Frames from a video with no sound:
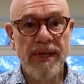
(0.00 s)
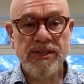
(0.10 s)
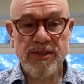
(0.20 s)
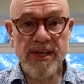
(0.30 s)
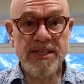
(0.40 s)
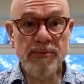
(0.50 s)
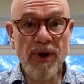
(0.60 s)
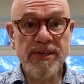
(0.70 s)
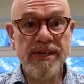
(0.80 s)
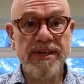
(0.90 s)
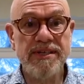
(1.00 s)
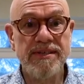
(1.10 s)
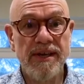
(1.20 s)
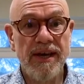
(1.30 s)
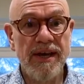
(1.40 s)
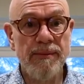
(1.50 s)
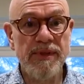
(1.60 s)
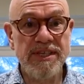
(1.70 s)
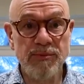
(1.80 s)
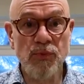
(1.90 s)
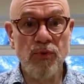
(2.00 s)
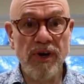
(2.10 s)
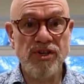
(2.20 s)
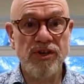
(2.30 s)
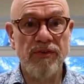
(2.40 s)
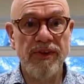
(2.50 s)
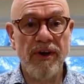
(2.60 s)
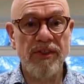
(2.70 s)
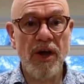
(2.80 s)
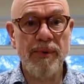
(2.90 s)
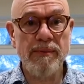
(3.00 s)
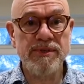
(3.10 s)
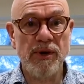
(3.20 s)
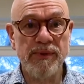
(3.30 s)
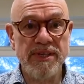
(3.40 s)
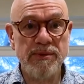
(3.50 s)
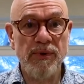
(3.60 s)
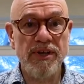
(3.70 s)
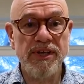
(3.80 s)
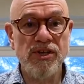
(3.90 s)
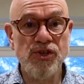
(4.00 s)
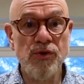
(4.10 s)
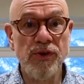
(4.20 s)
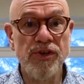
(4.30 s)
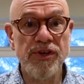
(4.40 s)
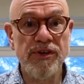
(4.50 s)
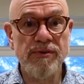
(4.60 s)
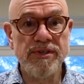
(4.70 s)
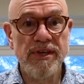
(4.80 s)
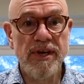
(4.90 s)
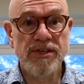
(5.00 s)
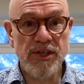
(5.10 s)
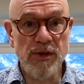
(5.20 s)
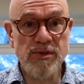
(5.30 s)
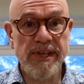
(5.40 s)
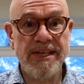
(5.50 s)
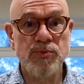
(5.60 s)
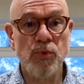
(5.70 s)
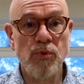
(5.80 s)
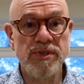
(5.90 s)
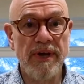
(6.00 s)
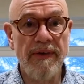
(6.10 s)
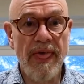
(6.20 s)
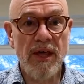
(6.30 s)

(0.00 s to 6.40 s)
So there's some ideas. There's some more actually on their website, but there's some ideas you could use to use less water,